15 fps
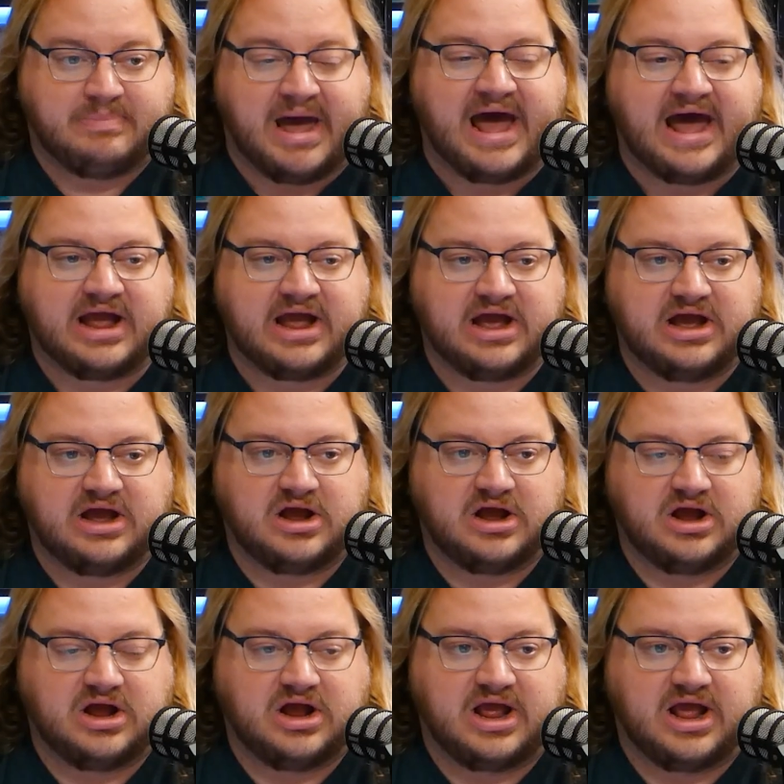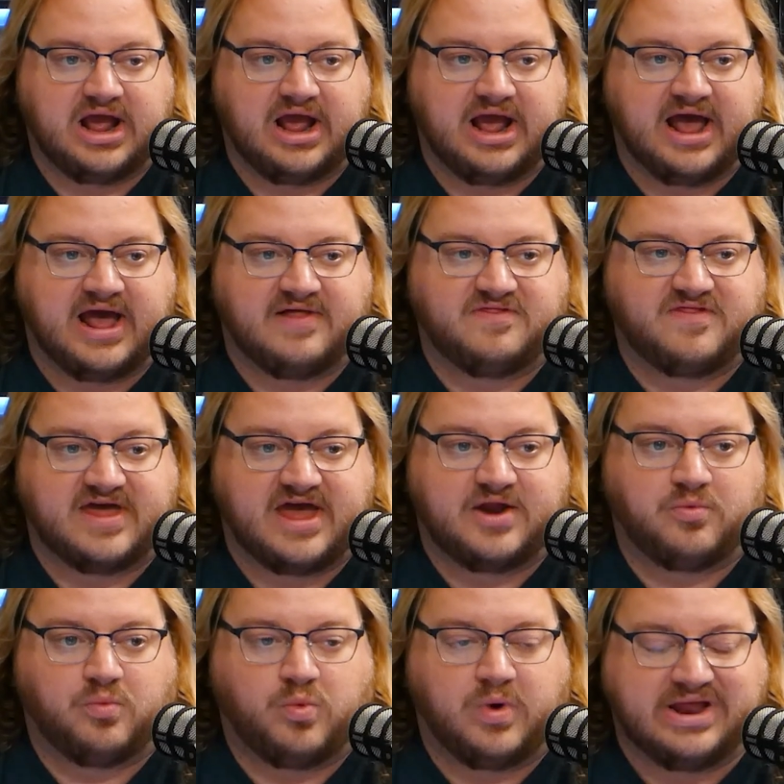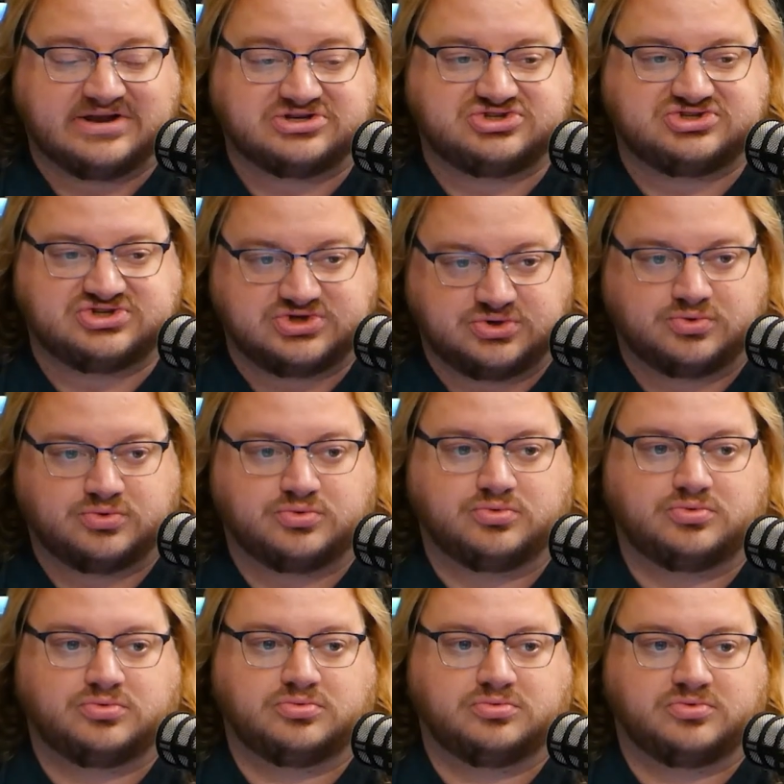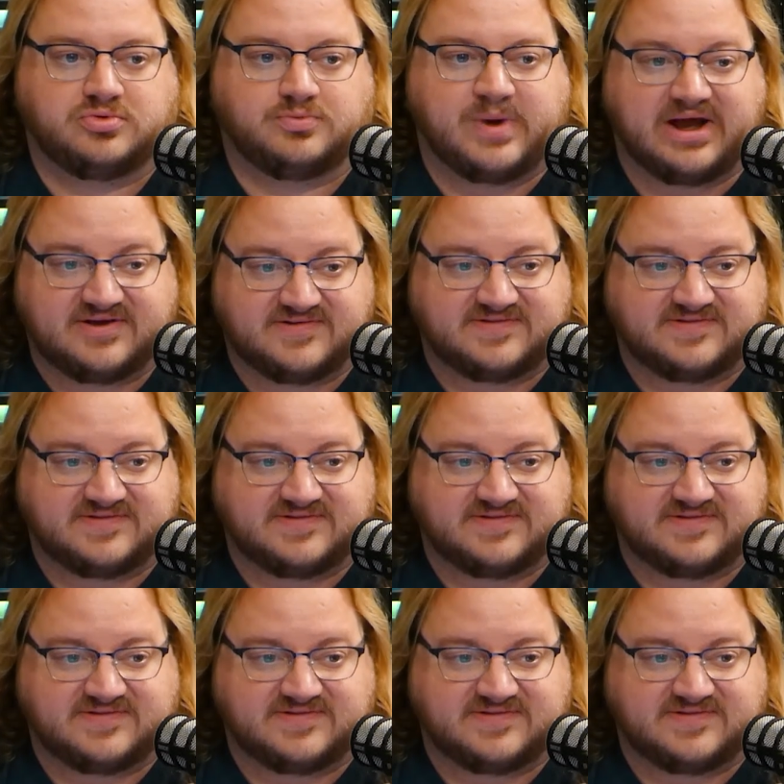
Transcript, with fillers: back and then went to the rec